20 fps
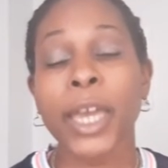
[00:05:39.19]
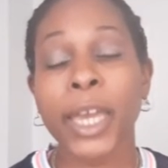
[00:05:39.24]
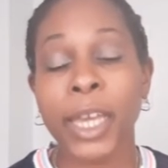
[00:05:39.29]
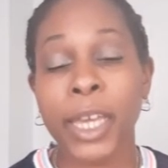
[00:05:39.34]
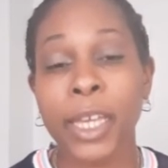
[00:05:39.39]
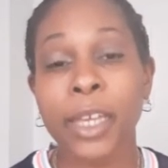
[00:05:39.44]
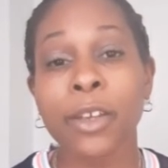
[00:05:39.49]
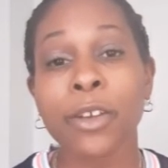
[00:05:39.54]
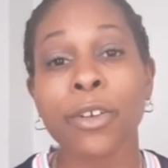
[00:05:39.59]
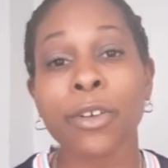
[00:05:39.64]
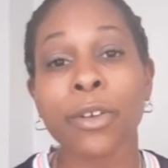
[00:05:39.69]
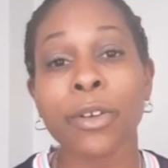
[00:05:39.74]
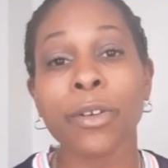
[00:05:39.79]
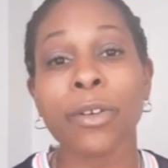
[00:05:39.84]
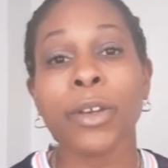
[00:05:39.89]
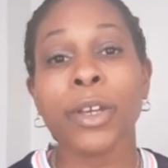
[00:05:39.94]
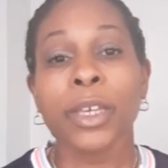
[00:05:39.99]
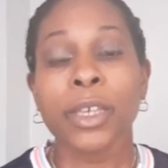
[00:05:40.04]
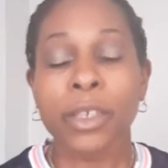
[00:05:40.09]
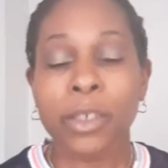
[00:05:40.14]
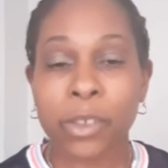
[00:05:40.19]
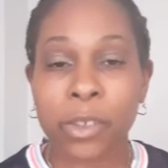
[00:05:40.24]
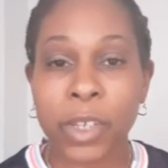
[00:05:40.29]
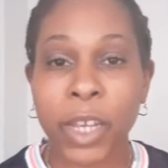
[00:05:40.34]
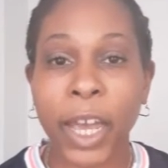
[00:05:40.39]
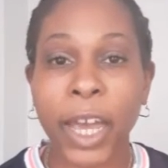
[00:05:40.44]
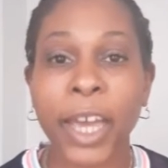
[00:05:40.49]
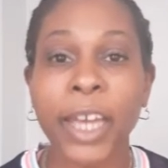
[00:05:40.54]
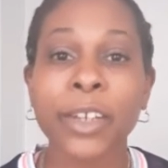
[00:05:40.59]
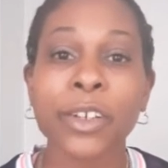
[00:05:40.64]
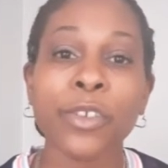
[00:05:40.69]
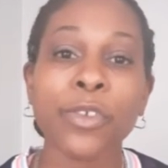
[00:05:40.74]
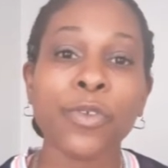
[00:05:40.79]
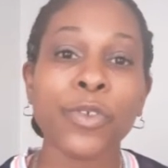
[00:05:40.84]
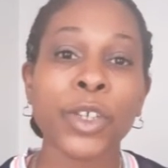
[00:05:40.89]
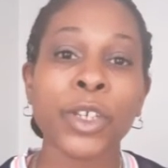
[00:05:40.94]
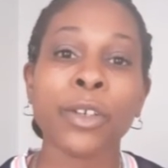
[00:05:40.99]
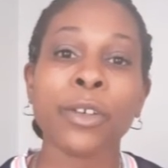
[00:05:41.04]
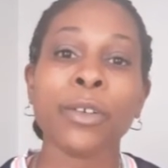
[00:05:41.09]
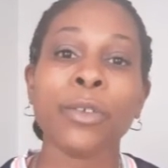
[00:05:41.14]
Anger is tied to
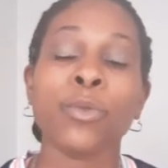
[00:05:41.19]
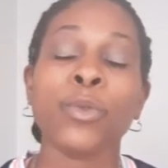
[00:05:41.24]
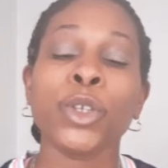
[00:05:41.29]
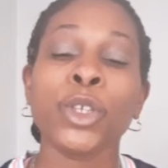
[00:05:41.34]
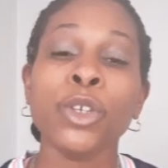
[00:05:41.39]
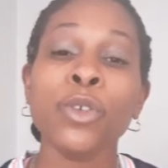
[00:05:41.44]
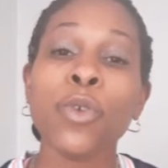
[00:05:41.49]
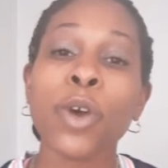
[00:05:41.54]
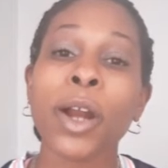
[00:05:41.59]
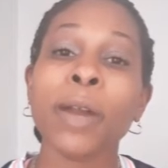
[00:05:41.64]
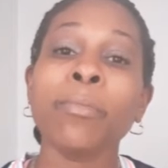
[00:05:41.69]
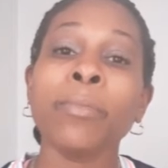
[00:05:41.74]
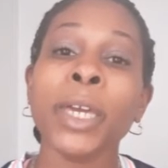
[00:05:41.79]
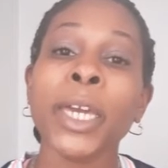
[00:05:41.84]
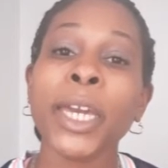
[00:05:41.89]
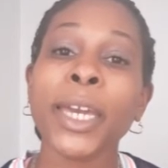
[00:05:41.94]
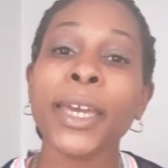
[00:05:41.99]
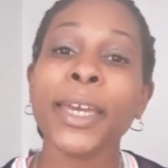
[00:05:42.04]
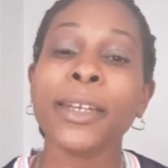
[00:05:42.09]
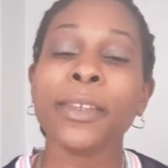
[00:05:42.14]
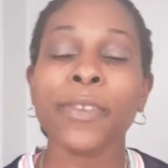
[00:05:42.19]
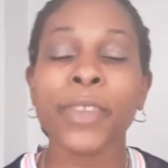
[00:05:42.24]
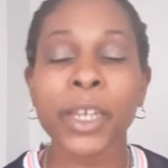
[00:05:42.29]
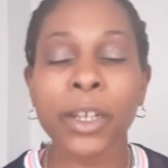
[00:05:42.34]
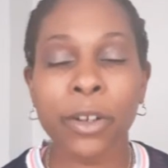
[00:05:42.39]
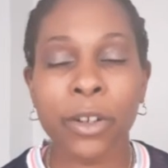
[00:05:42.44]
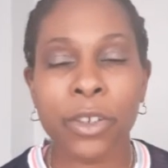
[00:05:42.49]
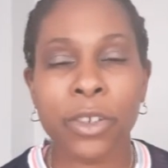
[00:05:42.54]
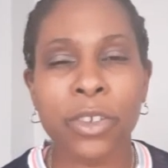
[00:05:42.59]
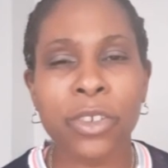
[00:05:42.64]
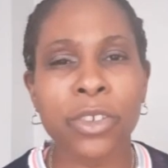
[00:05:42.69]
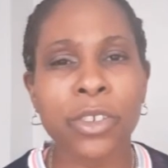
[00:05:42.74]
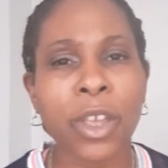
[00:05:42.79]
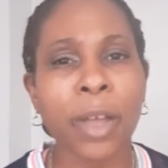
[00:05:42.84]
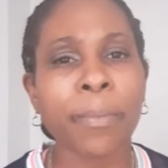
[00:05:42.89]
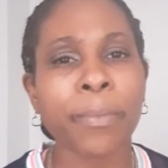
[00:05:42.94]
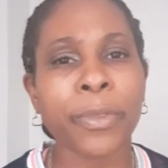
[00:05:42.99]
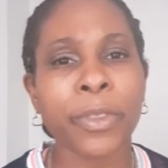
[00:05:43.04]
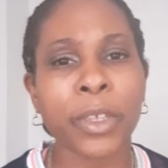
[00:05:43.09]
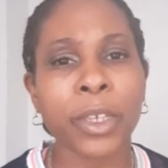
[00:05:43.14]
fear. When you are mad, there is
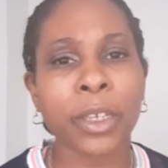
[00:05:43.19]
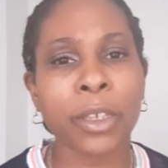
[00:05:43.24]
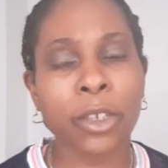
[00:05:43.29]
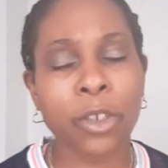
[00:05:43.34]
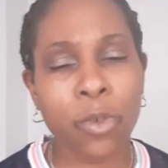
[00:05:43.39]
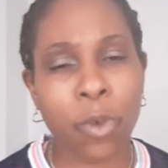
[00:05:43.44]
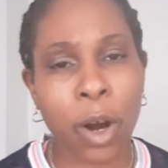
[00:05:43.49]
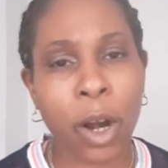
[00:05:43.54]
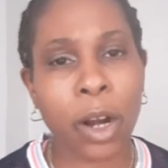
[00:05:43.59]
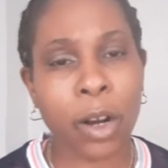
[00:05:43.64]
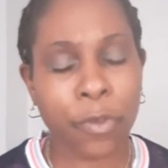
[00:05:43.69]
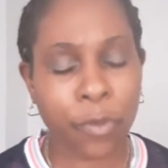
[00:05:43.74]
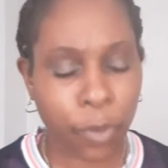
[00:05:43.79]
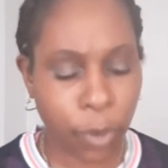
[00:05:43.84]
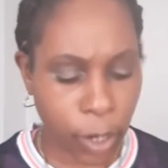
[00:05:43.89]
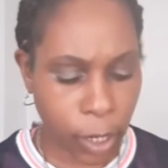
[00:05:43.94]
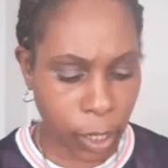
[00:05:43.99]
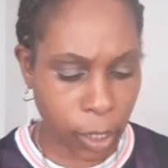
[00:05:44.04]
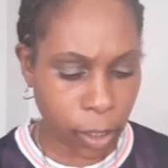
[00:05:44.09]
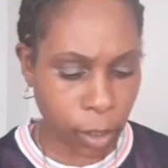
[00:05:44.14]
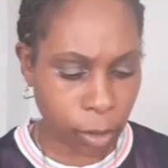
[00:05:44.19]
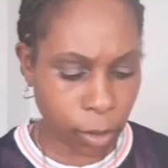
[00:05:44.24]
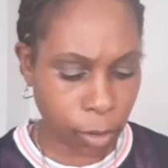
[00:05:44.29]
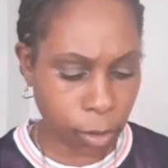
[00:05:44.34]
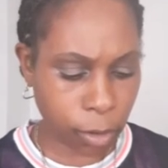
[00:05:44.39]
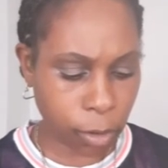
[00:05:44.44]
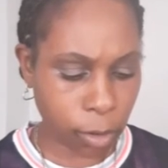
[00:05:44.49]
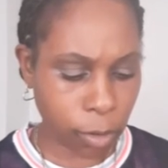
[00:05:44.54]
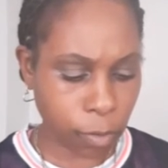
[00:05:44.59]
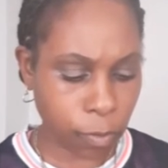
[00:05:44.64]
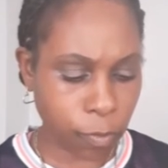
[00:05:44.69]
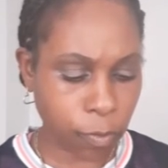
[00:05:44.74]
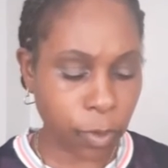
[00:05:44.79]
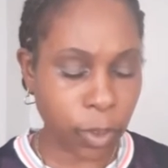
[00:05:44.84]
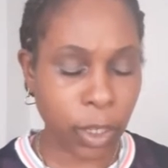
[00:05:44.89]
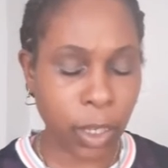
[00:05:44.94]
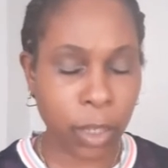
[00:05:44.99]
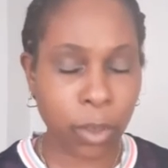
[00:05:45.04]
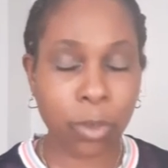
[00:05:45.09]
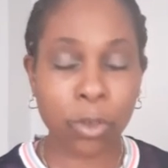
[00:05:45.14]
something you are afraid of,
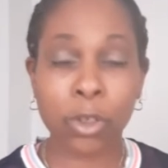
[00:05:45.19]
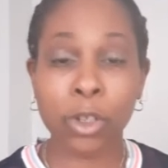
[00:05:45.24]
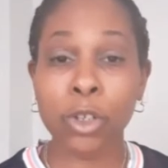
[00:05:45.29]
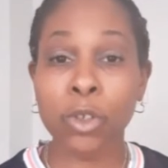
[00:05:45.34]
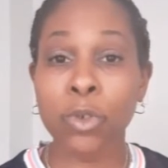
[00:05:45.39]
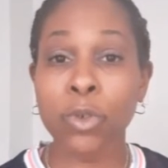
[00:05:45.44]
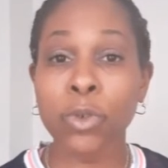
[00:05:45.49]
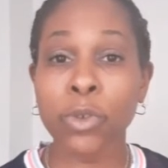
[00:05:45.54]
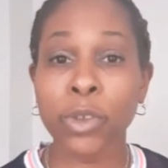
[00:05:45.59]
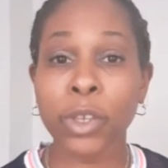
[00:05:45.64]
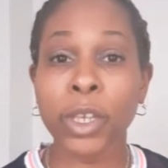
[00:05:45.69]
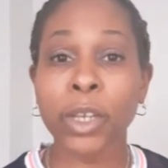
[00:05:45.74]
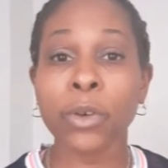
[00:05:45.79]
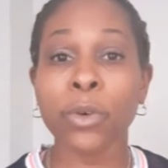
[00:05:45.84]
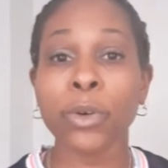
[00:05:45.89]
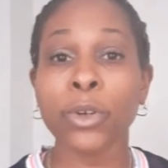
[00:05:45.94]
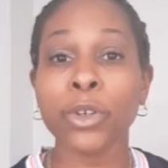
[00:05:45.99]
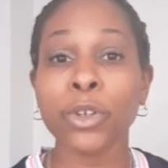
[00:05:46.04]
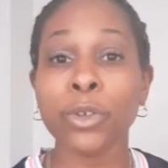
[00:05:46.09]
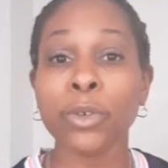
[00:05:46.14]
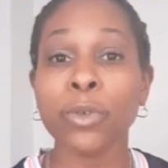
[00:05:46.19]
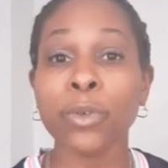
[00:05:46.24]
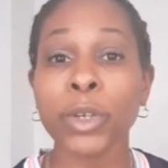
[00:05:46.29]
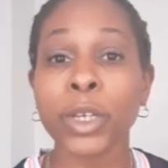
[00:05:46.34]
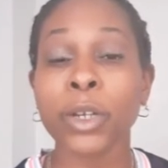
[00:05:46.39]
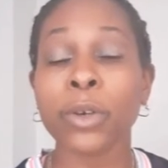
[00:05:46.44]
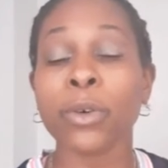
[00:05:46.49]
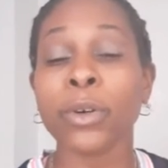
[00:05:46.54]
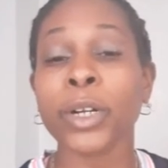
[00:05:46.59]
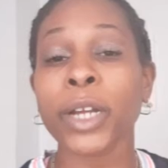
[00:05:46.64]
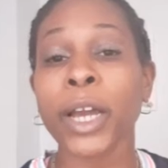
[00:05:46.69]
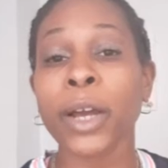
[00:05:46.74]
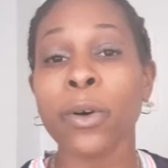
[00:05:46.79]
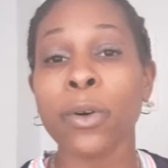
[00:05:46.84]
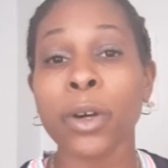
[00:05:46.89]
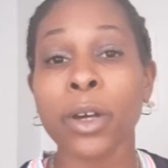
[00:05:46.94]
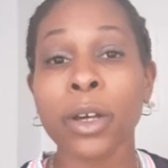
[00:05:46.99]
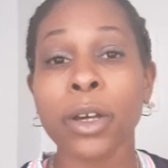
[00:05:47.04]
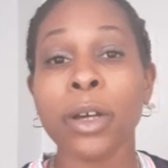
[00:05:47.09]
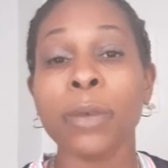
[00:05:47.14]
either losing or doing or an
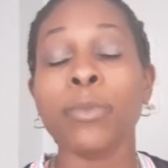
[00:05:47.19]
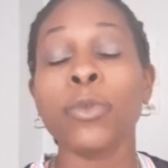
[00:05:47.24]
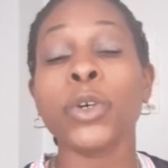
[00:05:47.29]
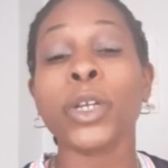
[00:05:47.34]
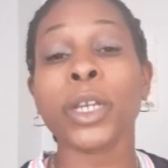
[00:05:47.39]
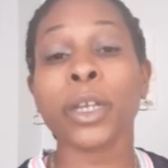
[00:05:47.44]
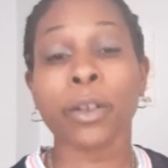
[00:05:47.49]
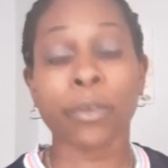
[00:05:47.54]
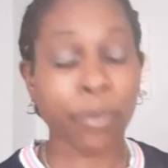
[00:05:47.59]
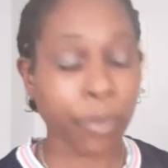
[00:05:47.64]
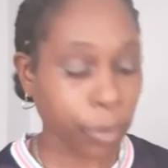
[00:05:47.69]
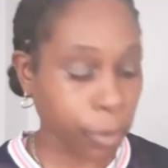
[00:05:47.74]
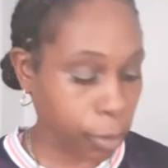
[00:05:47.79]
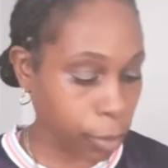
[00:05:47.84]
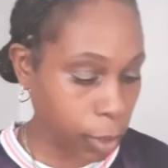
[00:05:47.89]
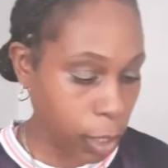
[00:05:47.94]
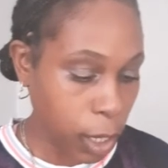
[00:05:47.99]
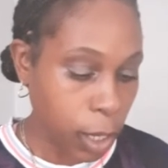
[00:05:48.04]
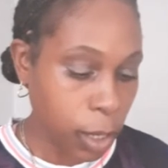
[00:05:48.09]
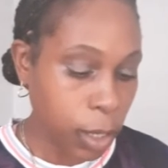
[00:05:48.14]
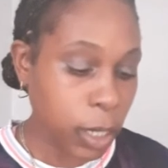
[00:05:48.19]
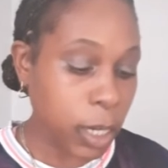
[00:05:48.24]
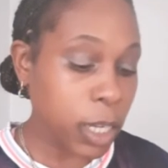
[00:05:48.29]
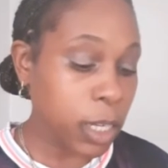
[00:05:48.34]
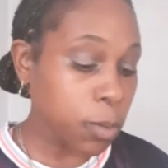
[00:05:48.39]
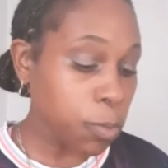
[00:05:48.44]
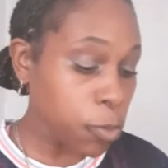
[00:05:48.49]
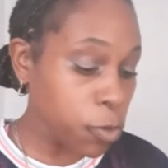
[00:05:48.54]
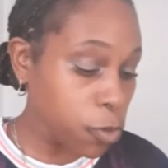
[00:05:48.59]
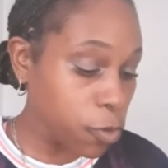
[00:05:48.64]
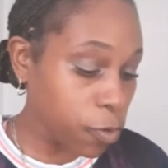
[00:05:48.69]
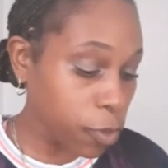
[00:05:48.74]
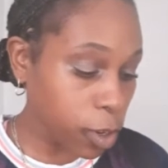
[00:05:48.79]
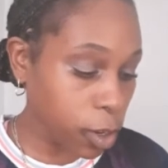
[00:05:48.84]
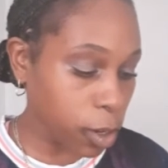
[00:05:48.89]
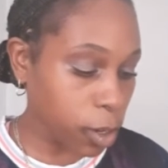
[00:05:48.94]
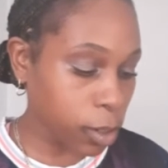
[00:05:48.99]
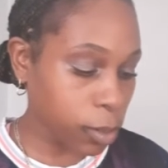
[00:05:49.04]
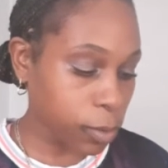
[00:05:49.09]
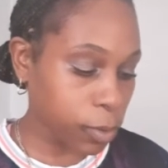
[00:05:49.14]
outcome, whatever. Let's move
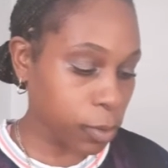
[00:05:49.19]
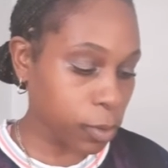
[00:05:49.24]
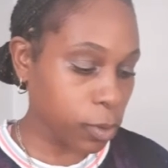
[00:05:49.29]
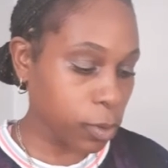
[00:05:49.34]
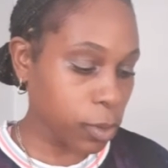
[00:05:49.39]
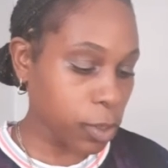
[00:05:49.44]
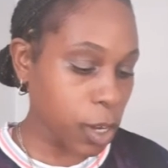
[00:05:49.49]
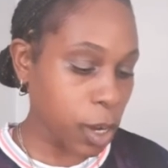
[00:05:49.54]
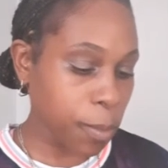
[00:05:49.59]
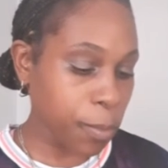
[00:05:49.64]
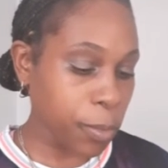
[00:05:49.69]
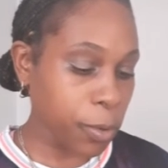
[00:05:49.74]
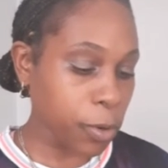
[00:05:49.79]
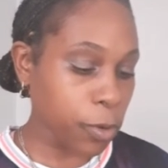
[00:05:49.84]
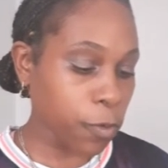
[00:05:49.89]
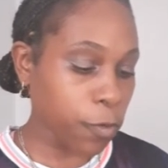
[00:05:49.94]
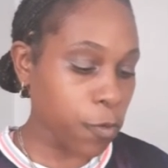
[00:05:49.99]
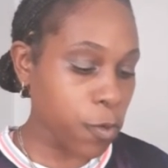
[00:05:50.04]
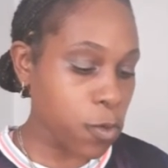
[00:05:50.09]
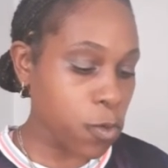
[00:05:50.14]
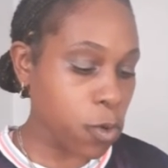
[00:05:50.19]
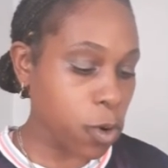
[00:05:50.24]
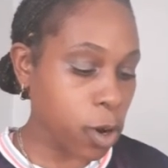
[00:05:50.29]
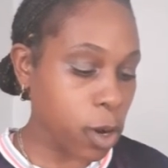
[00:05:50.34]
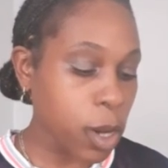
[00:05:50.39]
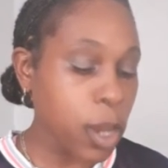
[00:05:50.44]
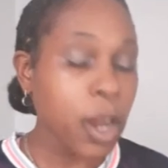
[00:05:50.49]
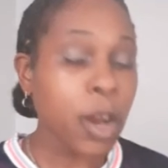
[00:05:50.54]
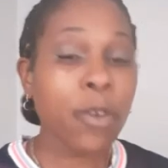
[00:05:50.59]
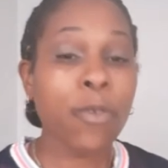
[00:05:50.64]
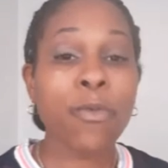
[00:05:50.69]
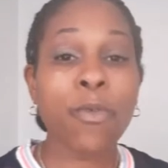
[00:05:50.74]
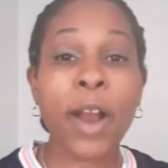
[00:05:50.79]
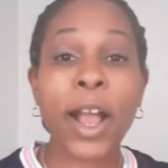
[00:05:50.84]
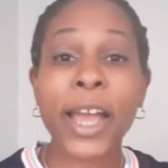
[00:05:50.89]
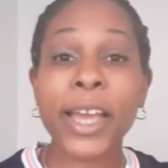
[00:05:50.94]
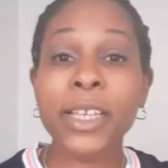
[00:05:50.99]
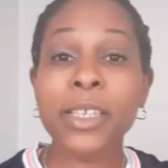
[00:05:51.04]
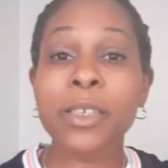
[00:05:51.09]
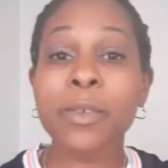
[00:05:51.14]
on. Number 4,
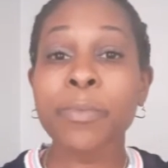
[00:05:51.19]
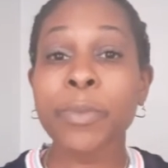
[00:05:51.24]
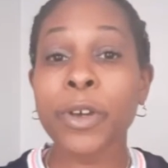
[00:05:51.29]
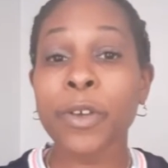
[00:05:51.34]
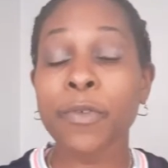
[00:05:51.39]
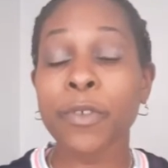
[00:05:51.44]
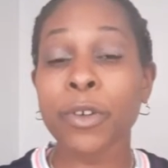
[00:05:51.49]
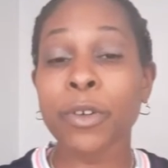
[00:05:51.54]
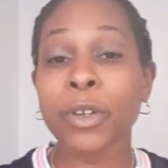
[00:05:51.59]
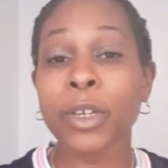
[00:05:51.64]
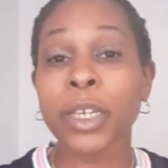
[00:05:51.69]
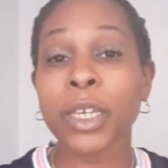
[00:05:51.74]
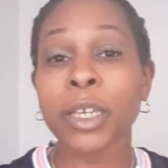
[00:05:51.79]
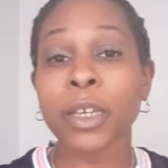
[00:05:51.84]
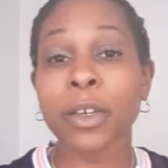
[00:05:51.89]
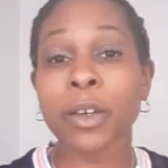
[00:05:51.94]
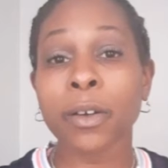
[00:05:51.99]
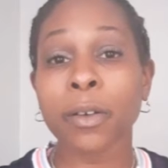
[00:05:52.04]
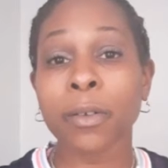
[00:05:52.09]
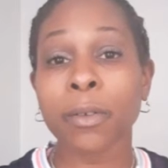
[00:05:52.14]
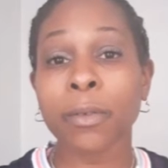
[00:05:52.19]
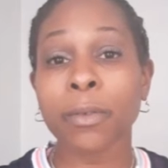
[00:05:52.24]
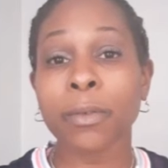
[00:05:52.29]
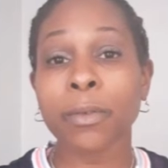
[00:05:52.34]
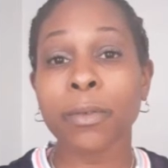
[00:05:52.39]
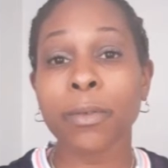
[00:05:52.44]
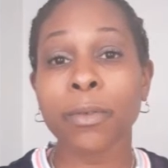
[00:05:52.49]
rise above your ego.